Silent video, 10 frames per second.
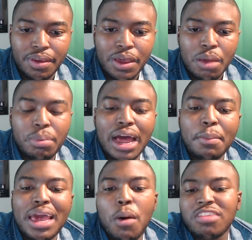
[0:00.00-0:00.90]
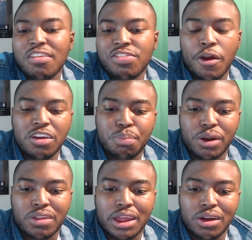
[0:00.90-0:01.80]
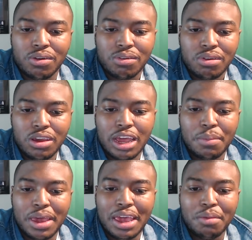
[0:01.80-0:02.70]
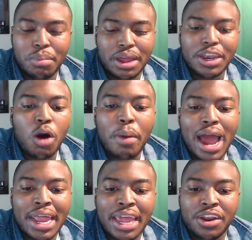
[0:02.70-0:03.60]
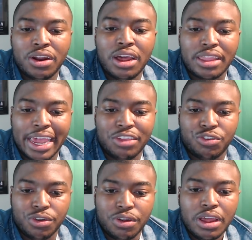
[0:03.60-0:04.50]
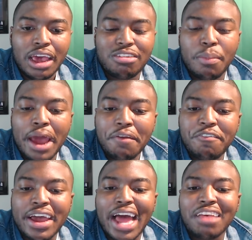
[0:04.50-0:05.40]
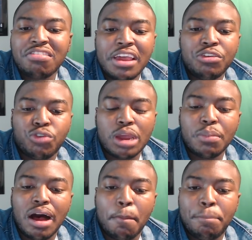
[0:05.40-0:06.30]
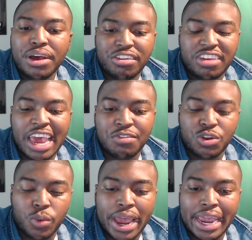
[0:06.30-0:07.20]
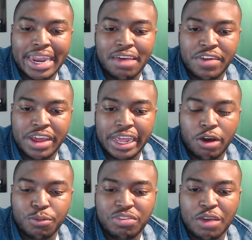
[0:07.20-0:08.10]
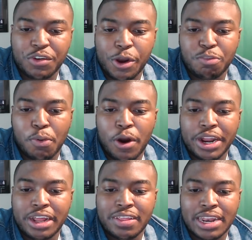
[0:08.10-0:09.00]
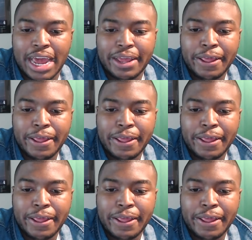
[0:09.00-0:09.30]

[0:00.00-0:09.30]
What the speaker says: But I mean, it was his 30th birthday though. You know what I mean? But nobody in there looked injured. As a matter of fact, I seen Draymond push Kevin Durant in that video from Steph Curry's party the other night.